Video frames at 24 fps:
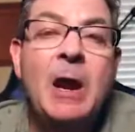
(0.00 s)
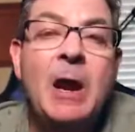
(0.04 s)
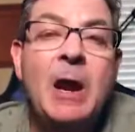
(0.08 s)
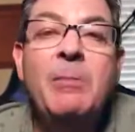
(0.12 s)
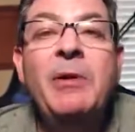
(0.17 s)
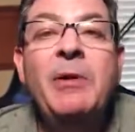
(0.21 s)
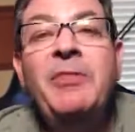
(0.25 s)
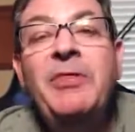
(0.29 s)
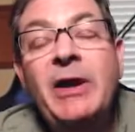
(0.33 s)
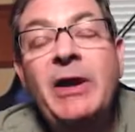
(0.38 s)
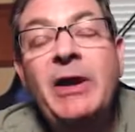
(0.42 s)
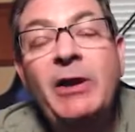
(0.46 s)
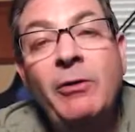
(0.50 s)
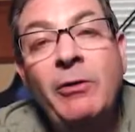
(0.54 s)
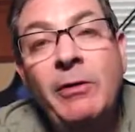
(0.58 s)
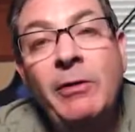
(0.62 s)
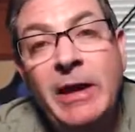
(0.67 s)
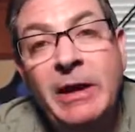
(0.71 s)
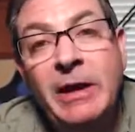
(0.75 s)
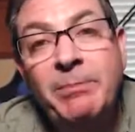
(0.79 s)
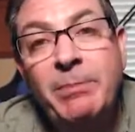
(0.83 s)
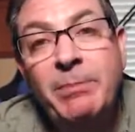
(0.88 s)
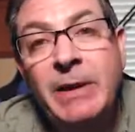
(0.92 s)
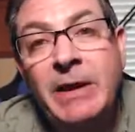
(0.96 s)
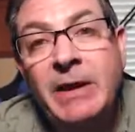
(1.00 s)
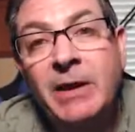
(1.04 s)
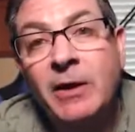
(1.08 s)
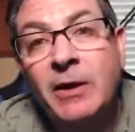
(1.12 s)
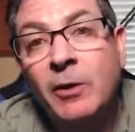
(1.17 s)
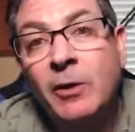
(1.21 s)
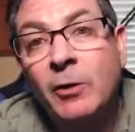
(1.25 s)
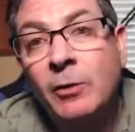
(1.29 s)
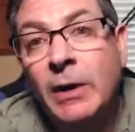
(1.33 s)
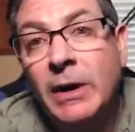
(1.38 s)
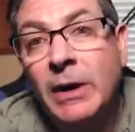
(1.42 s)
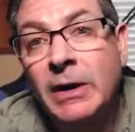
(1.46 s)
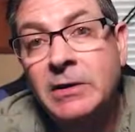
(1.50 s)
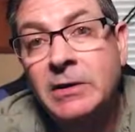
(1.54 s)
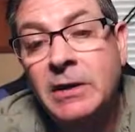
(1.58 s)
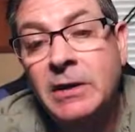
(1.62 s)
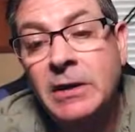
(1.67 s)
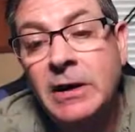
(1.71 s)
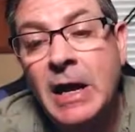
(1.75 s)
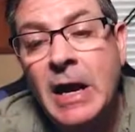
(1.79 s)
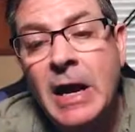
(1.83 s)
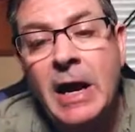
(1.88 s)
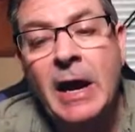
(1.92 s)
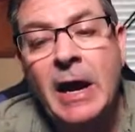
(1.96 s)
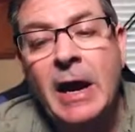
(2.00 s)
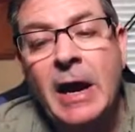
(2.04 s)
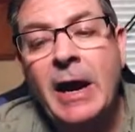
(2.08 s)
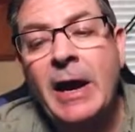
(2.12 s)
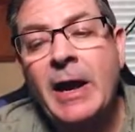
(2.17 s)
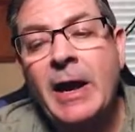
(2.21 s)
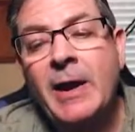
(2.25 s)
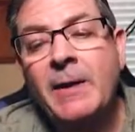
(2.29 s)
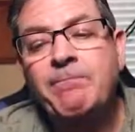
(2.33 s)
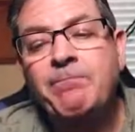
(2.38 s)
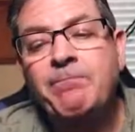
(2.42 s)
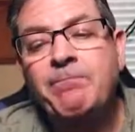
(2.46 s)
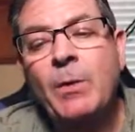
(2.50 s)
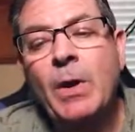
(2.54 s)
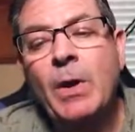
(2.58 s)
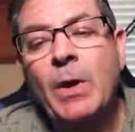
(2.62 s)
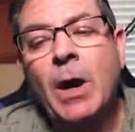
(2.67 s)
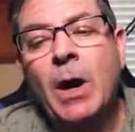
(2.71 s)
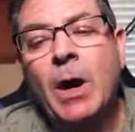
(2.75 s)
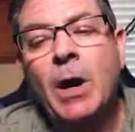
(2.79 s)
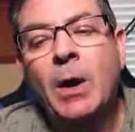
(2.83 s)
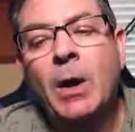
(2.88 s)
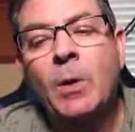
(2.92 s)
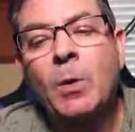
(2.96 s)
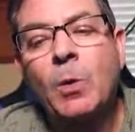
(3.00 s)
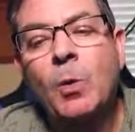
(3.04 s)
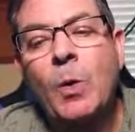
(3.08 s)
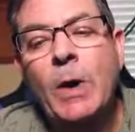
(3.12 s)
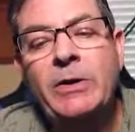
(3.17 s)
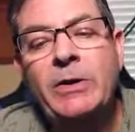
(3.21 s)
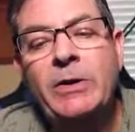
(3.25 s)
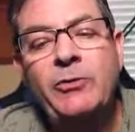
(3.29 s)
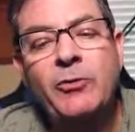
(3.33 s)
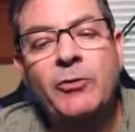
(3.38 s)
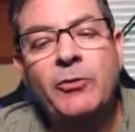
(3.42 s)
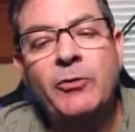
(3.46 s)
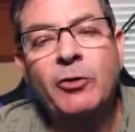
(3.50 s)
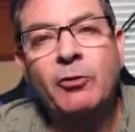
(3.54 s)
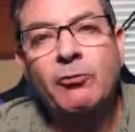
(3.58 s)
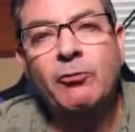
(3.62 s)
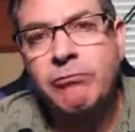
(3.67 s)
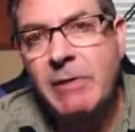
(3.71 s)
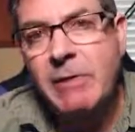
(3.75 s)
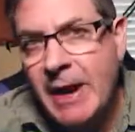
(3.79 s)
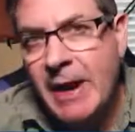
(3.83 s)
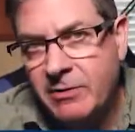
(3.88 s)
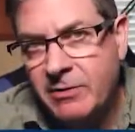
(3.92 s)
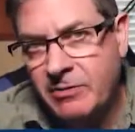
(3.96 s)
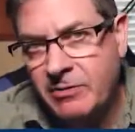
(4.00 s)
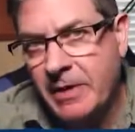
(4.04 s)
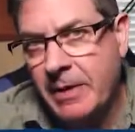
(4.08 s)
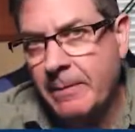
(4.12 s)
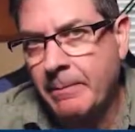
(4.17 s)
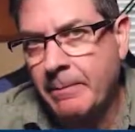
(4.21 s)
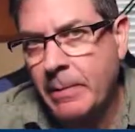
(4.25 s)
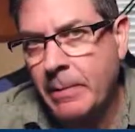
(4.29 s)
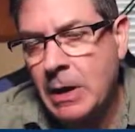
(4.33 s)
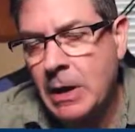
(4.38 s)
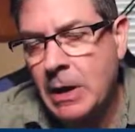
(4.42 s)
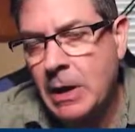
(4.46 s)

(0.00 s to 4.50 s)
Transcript: But they don't like being corrected. And uh, when you correct them,